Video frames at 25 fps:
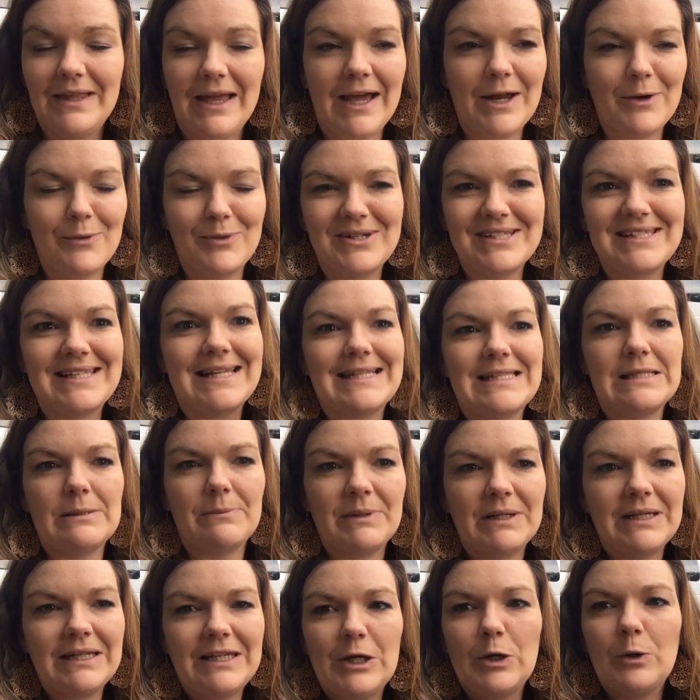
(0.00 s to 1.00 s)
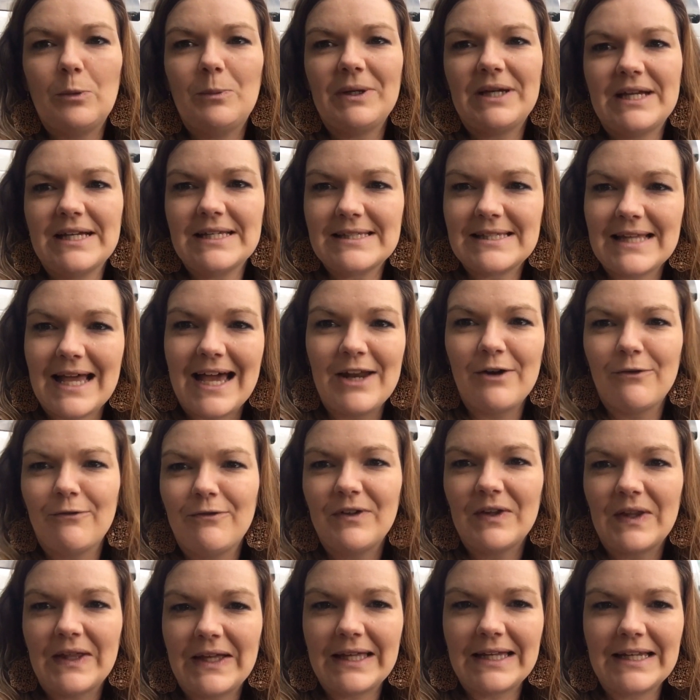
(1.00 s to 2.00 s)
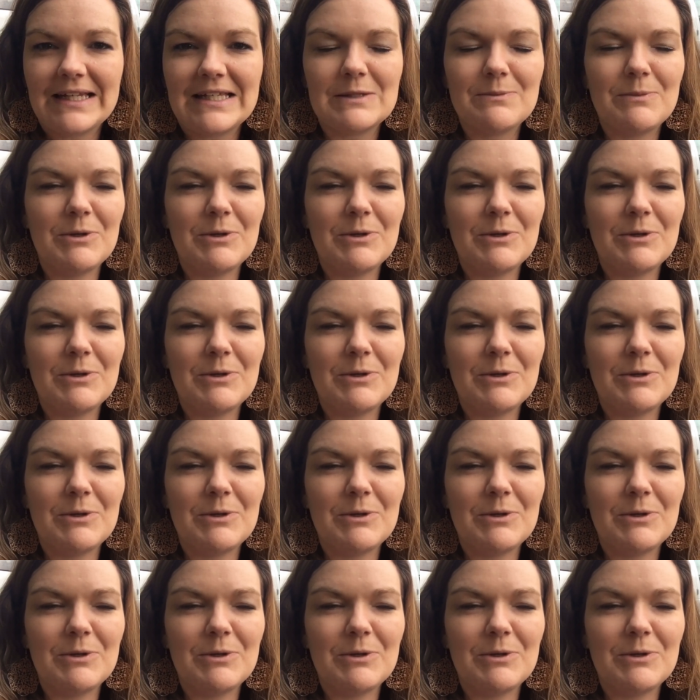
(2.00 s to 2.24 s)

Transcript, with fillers: I don't want to say it's a big deal because I don't feel like it is,